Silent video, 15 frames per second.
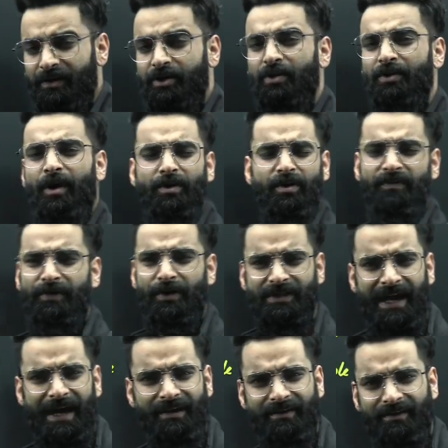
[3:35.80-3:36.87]
do not go for
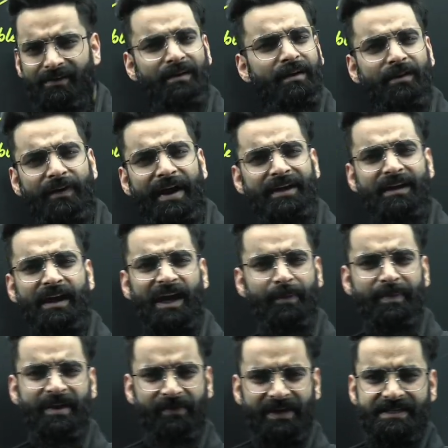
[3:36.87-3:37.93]
that, right? It'll be
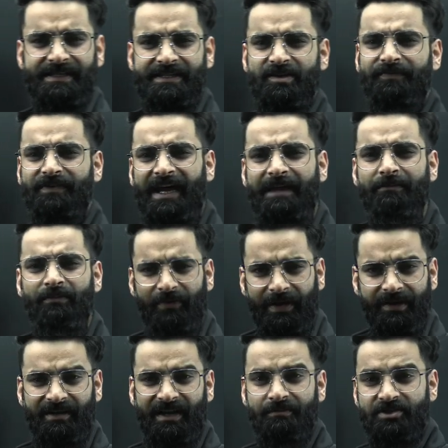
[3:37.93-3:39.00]
a wastage of time when
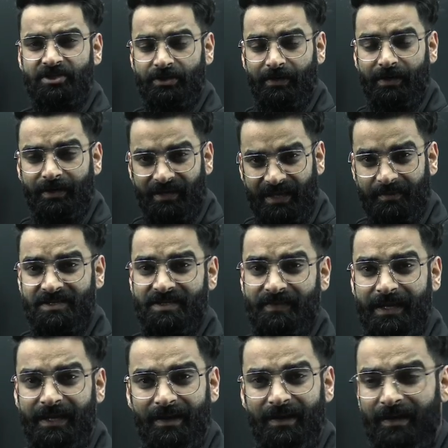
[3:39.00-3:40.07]
it comes to your
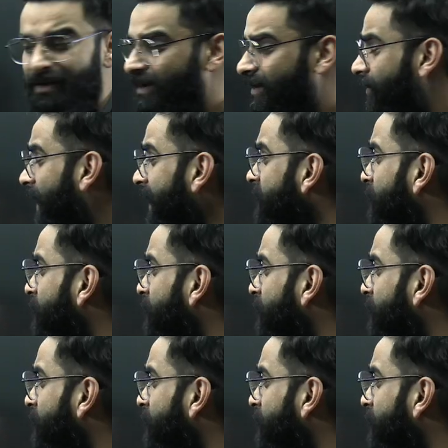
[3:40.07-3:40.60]
chemistry, right?